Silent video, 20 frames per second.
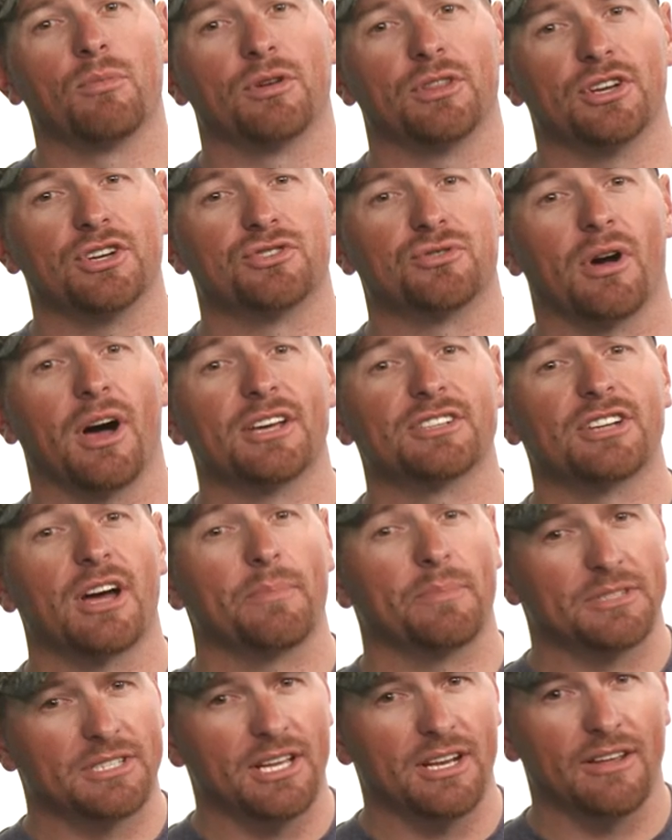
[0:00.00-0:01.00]
where the draw
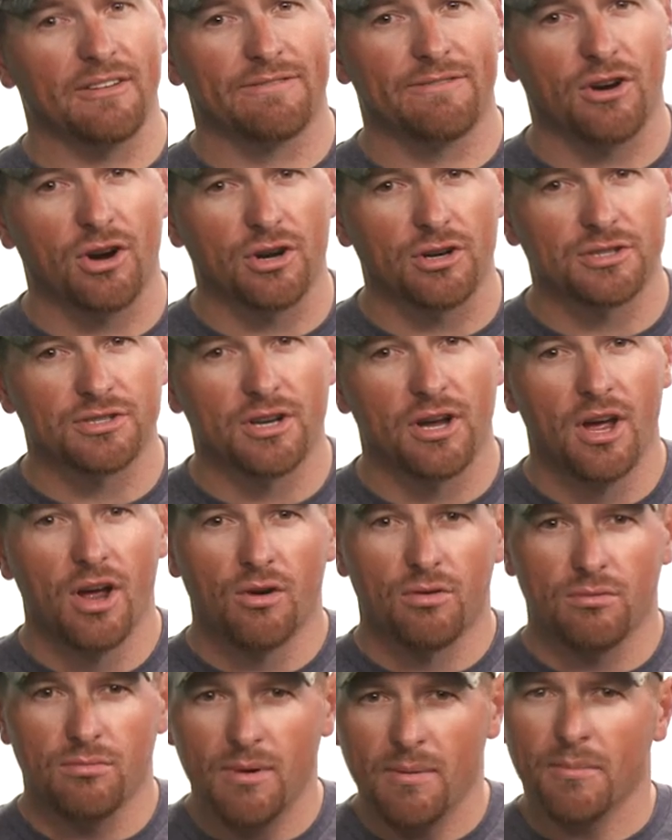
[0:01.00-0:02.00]
stop is hitting first.
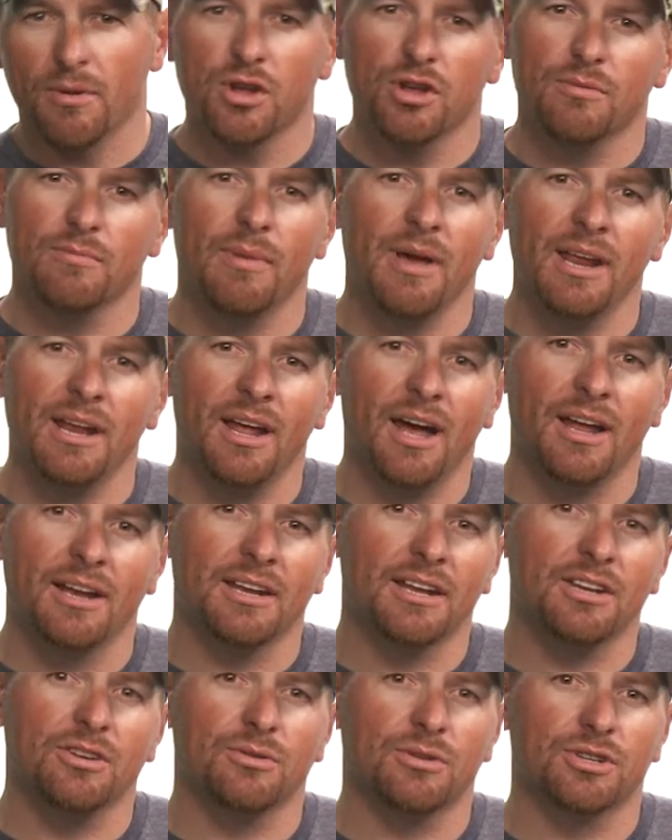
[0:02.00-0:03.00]
Remember, you may not
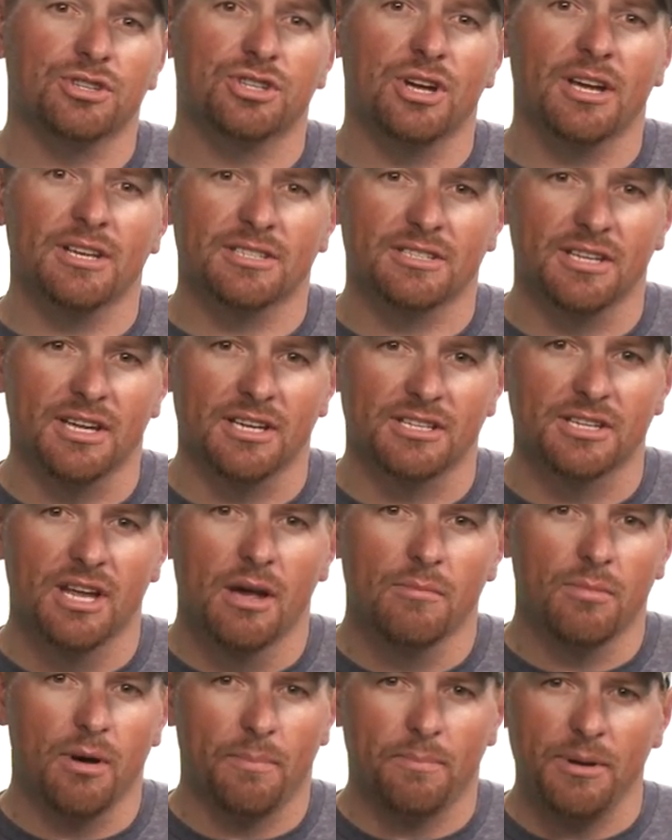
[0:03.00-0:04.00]
need to adjust this,
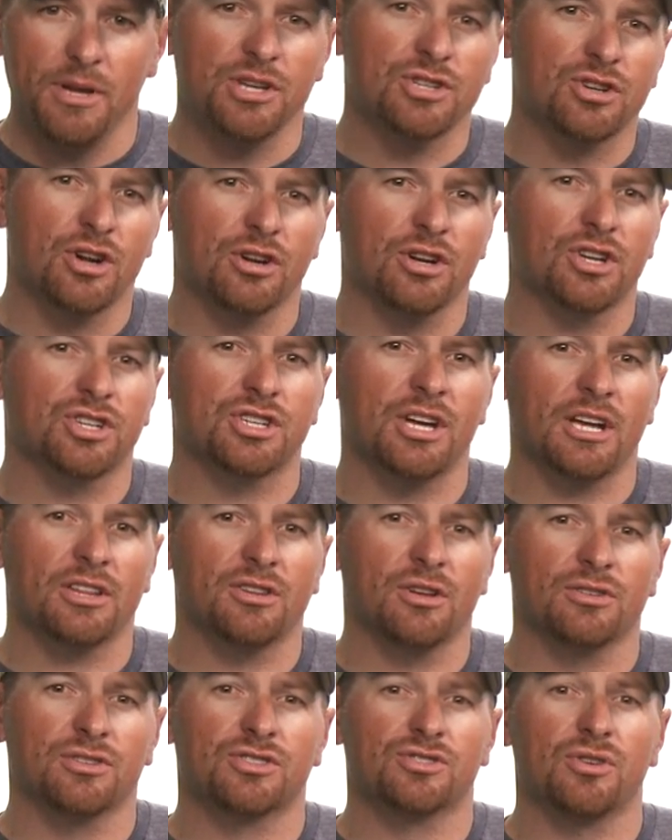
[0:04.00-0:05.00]
but be sure to check
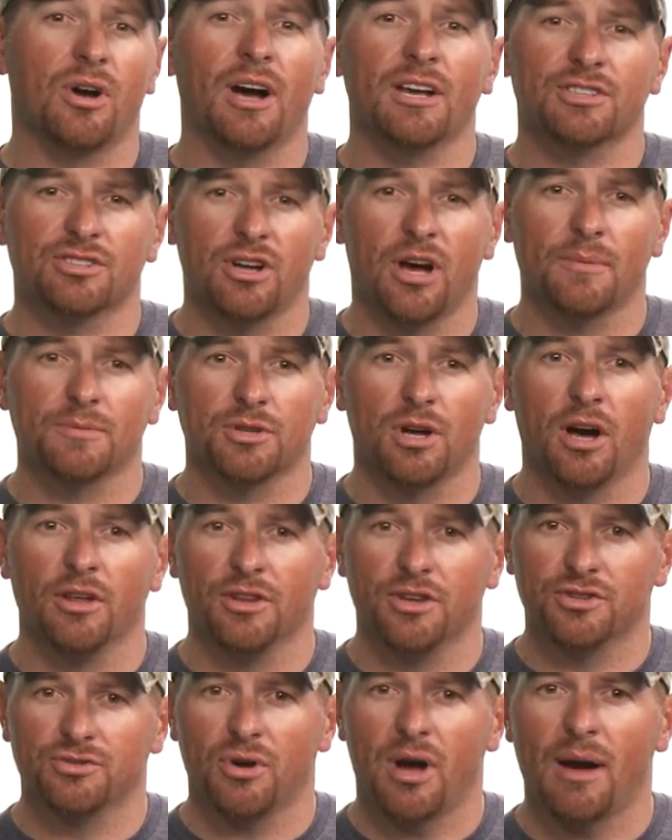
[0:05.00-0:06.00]
those draw stops on
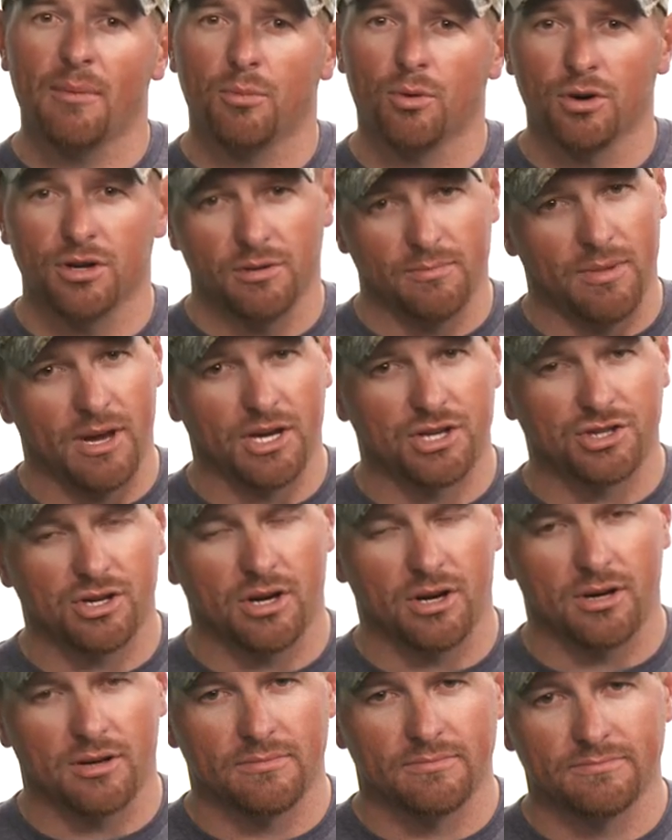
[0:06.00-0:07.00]
the drawboard to make
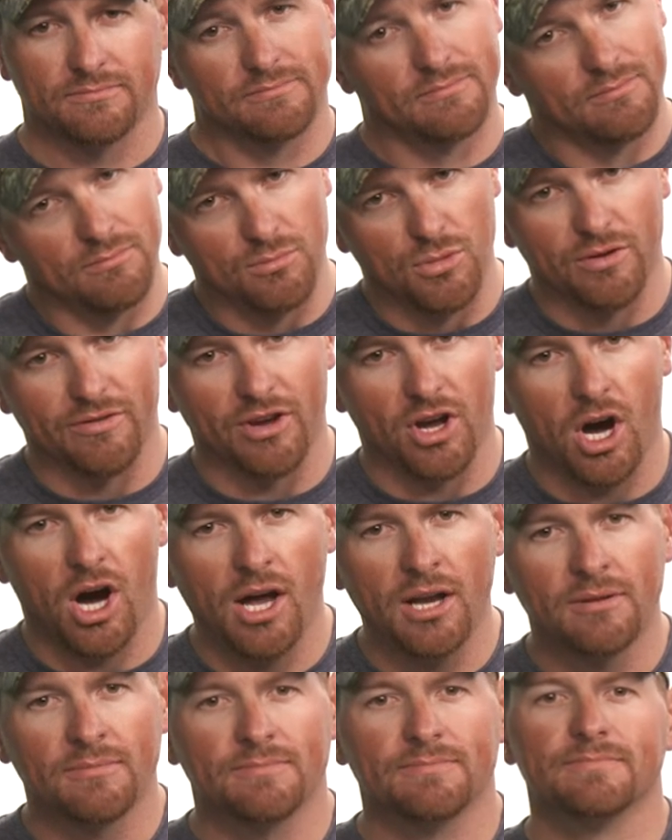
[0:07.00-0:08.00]
sure. Moving
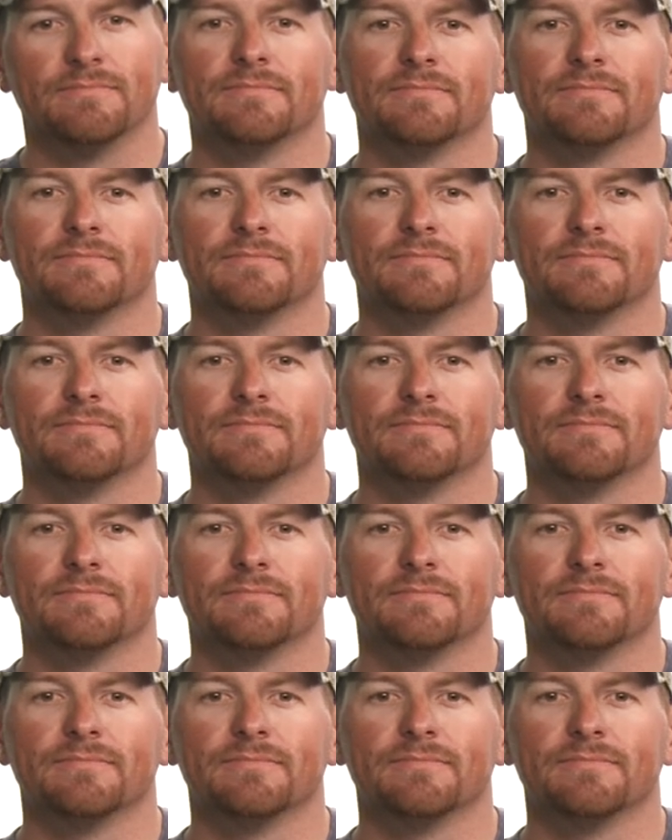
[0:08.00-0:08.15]
on.